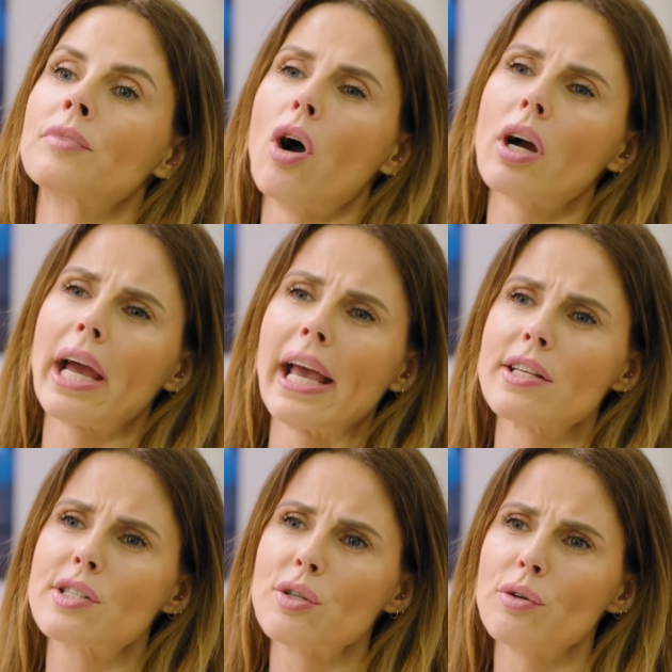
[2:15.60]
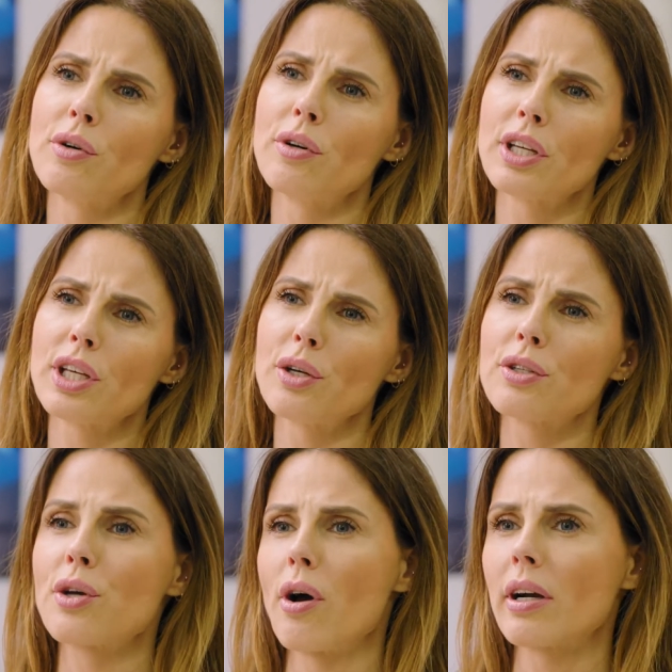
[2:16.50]
Okay, so you
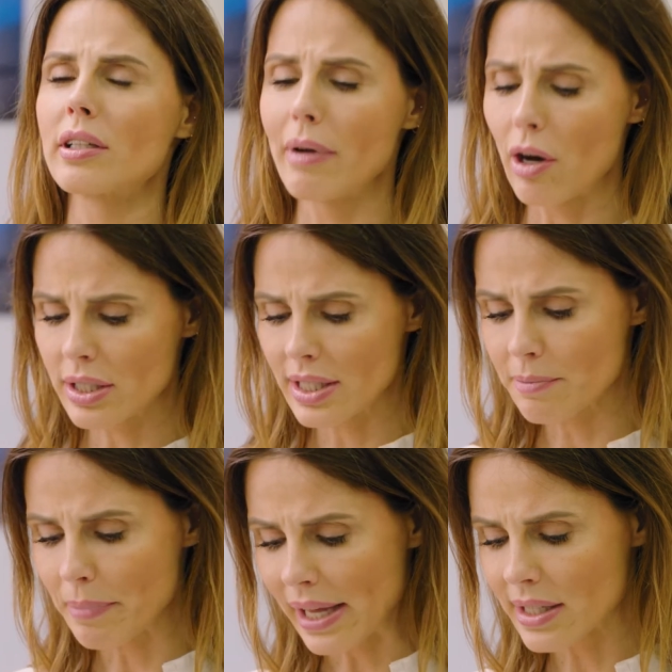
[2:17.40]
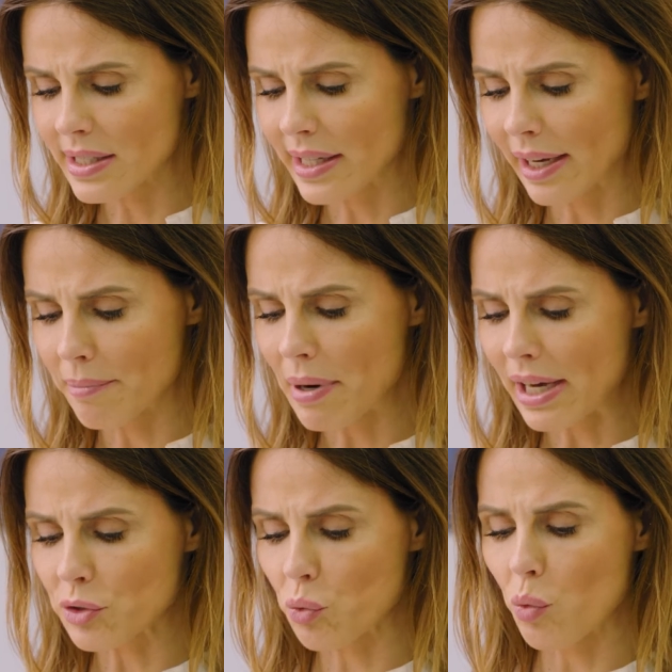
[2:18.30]
talked about dispensing,
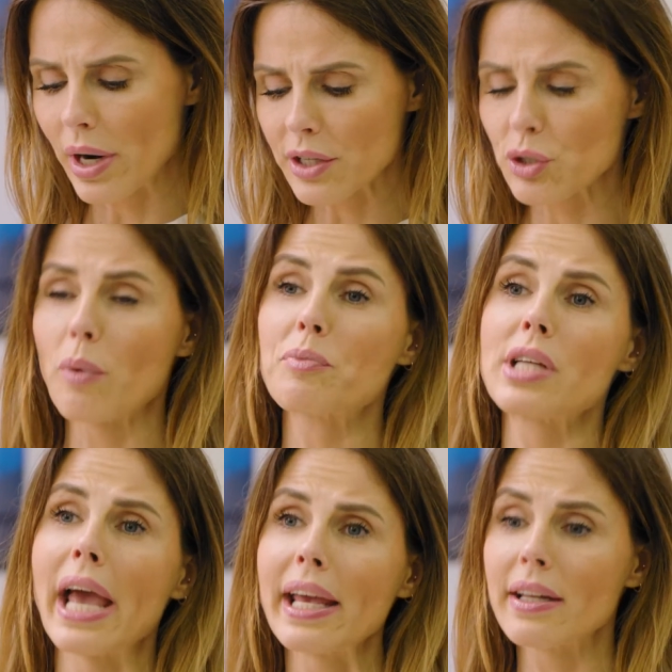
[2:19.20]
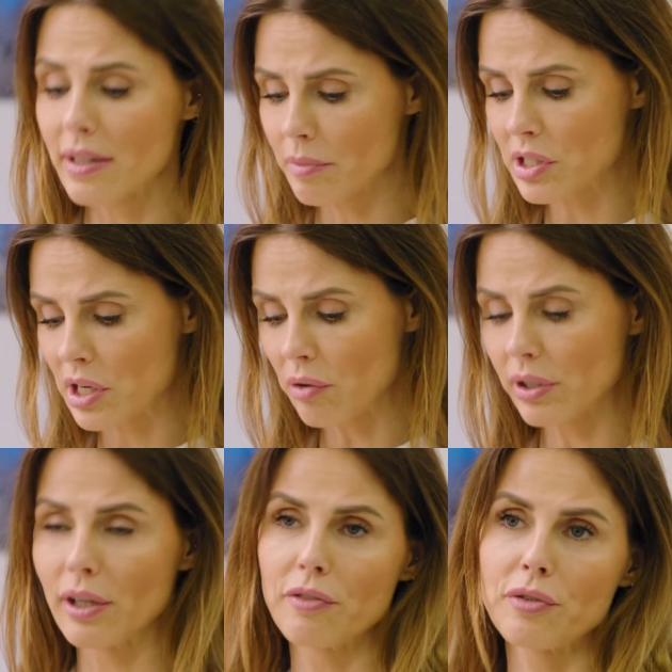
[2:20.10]
but where to obtain the
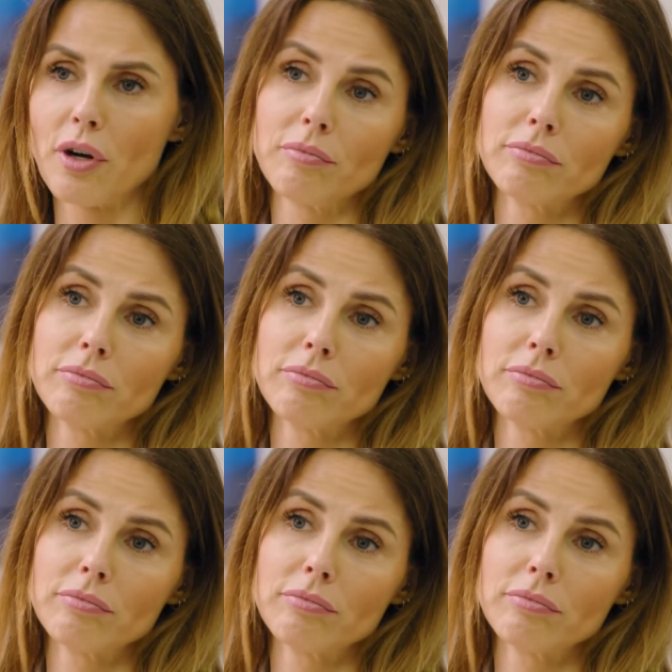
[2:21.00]
material from?